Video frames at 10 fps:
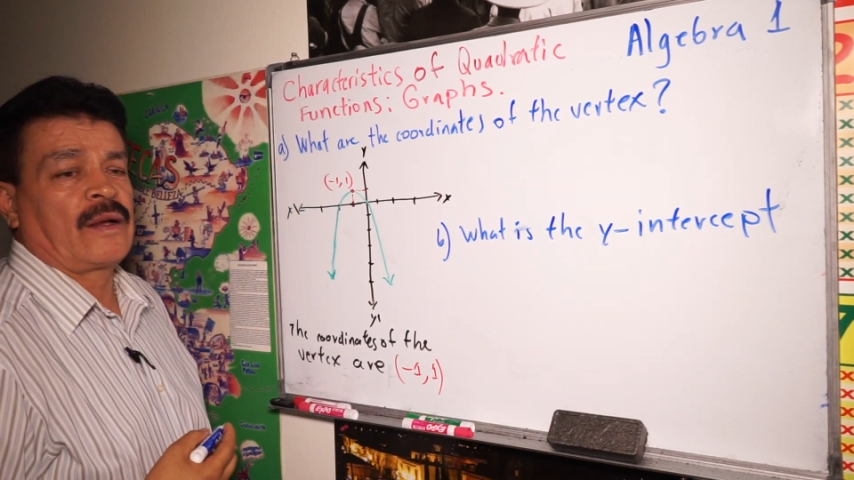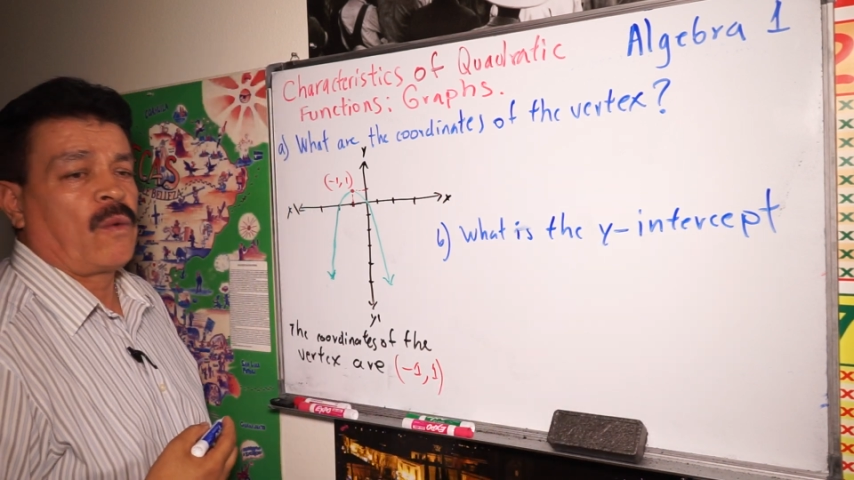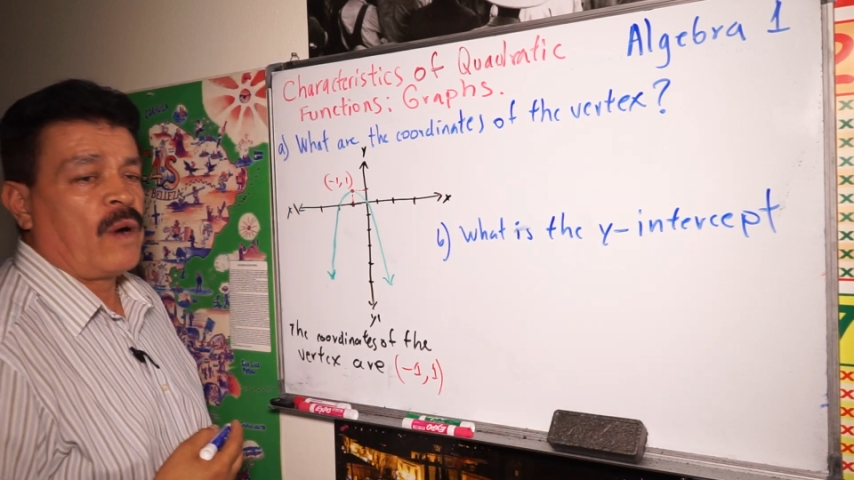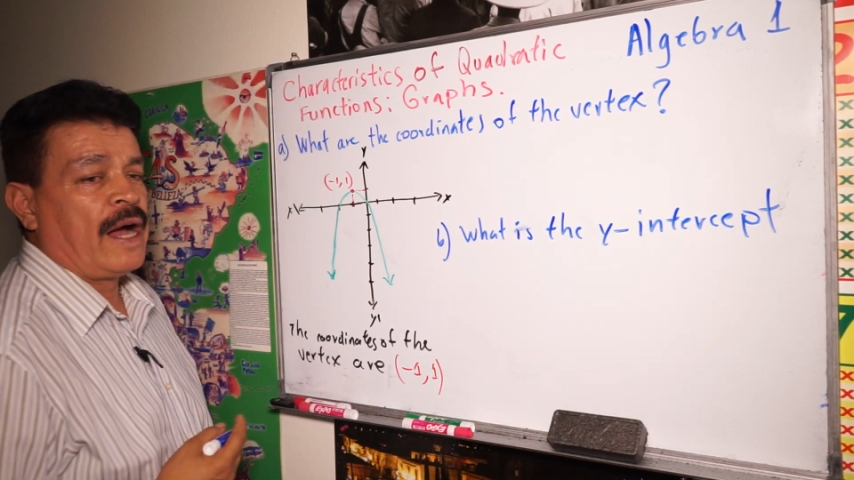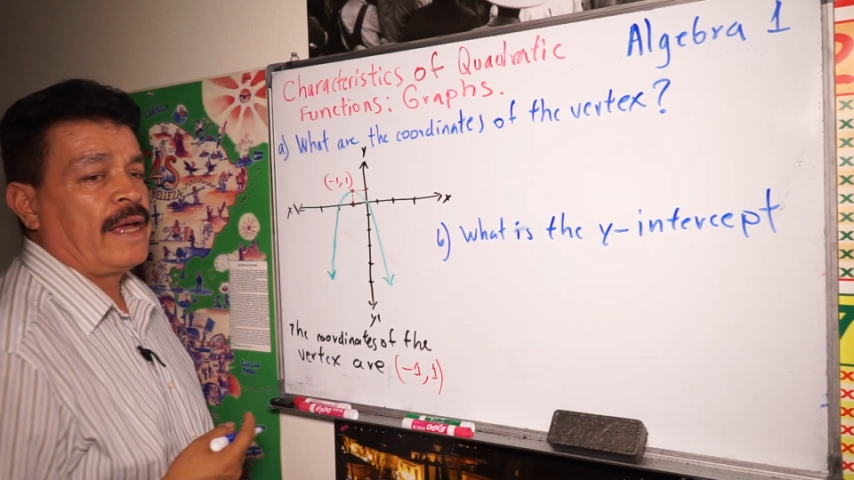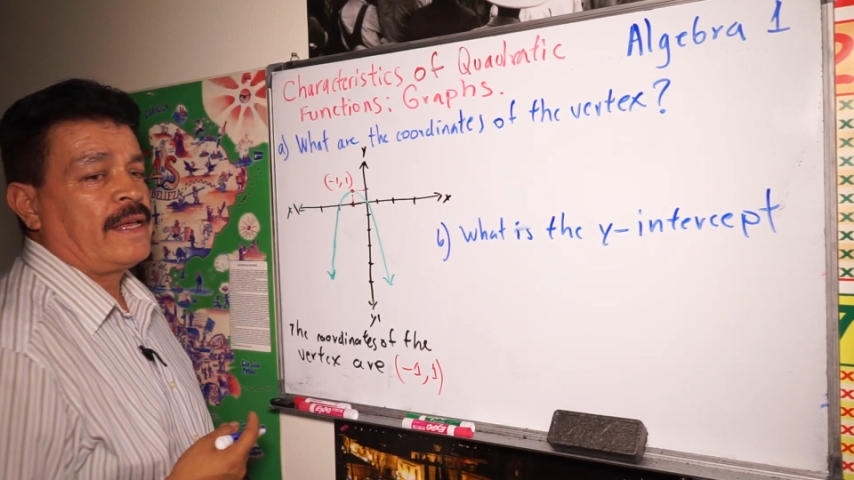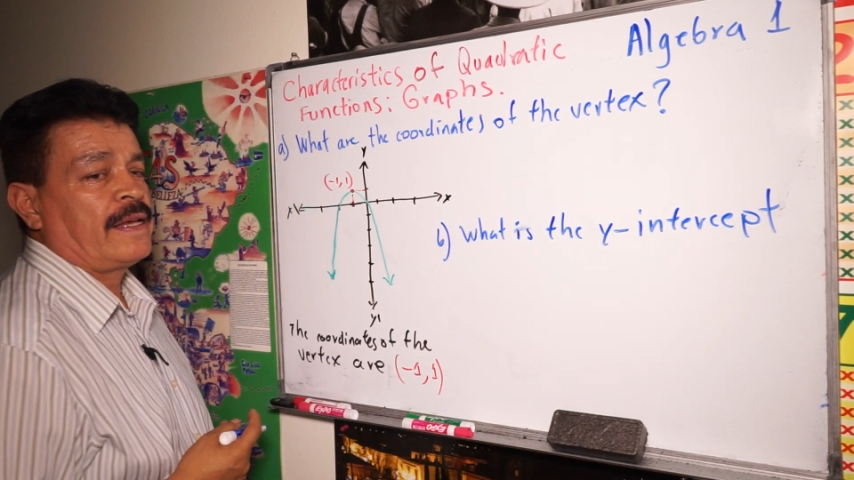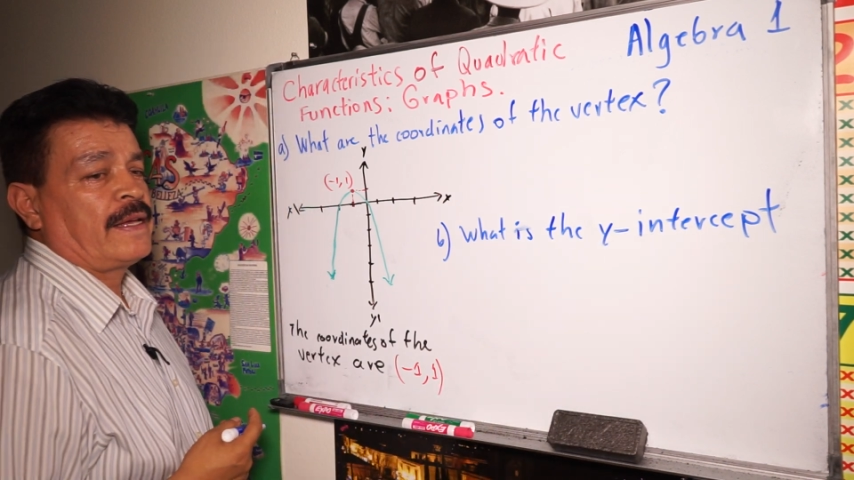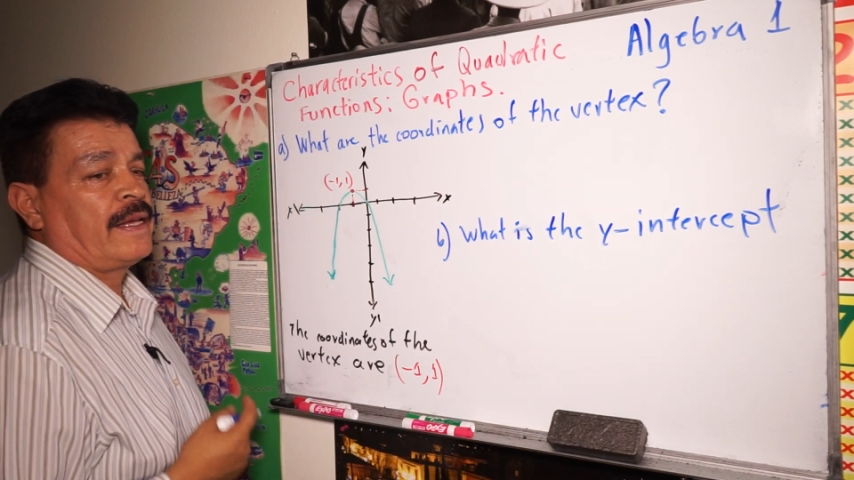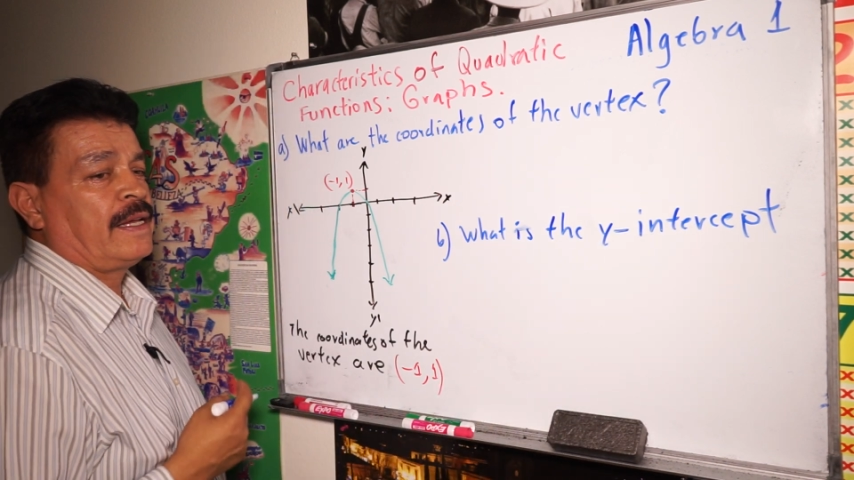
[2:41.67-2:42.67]

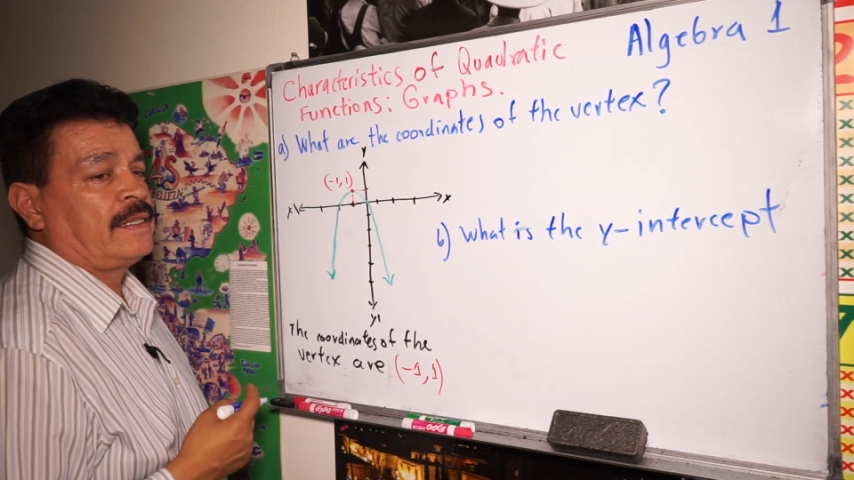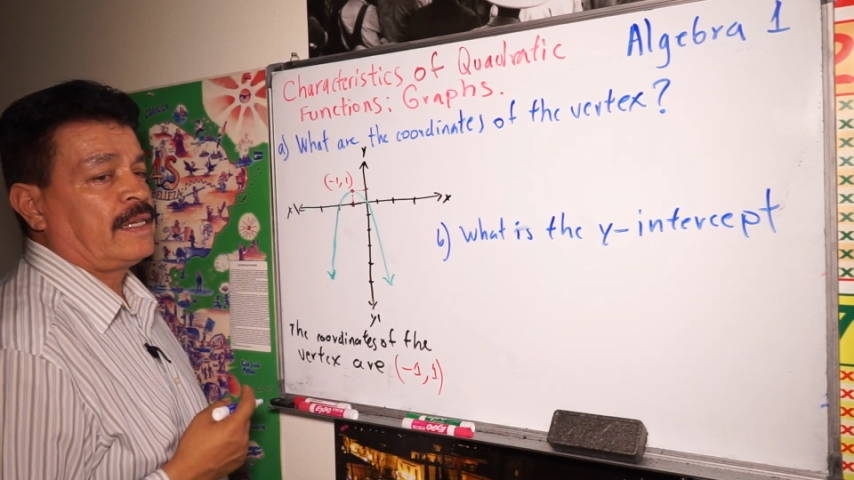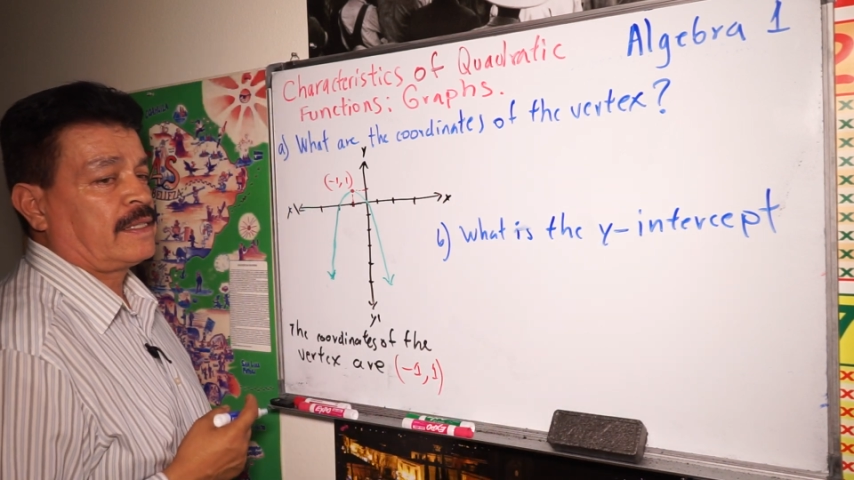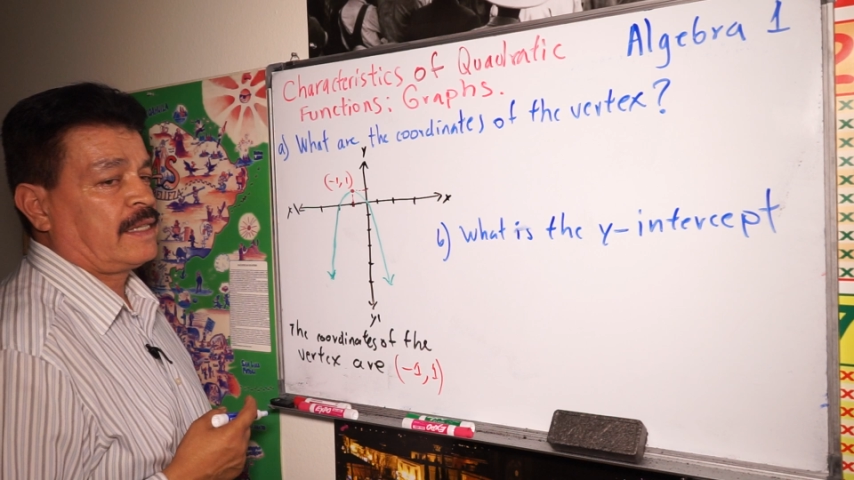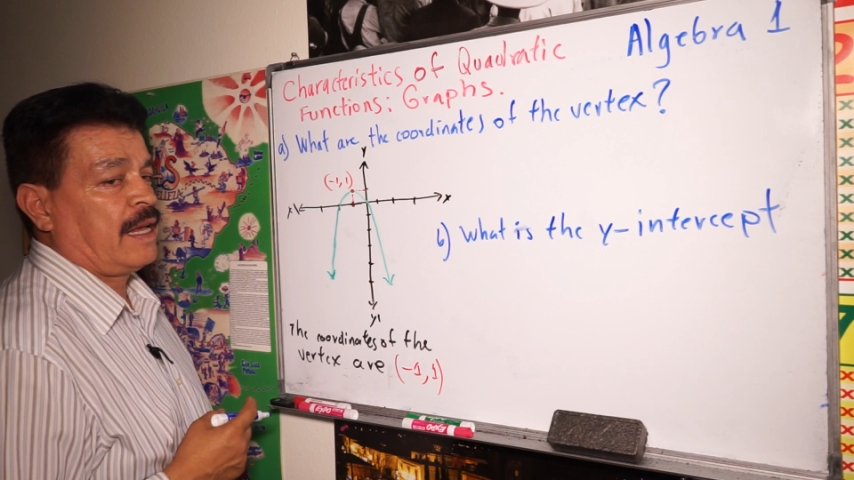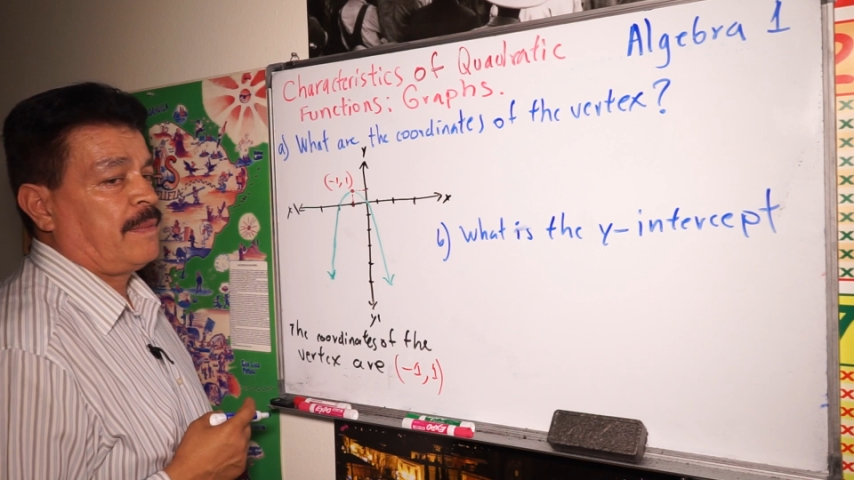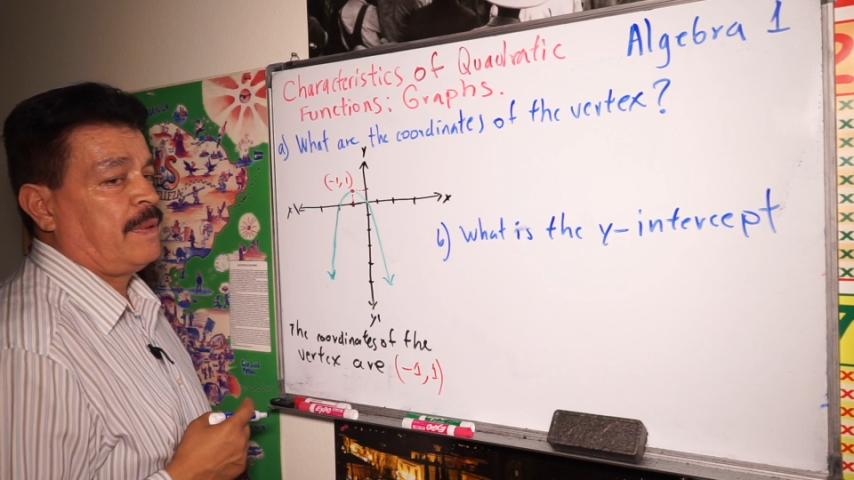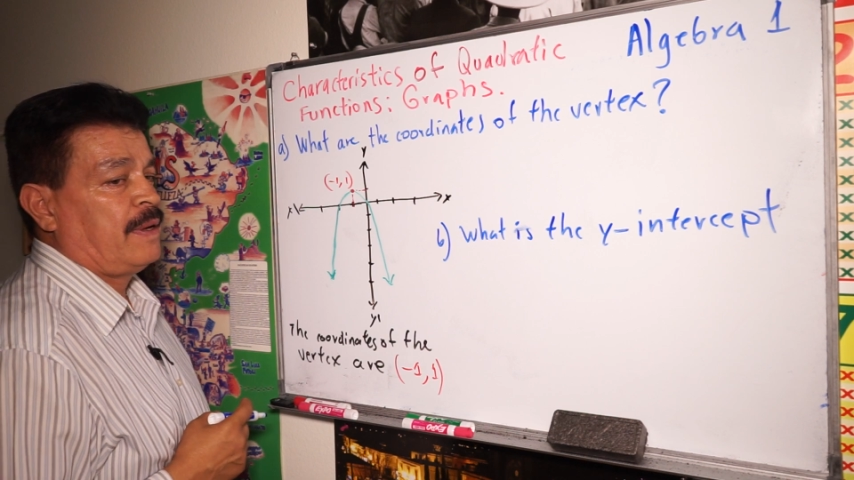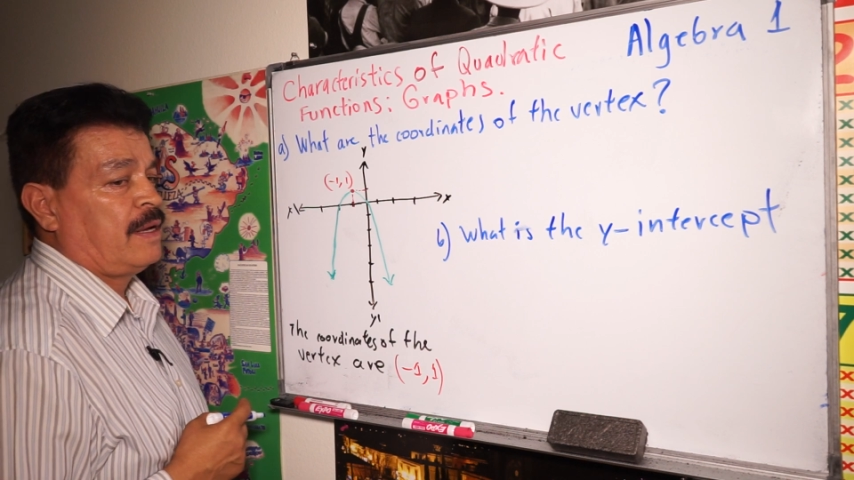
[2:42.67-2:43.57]
y-intercept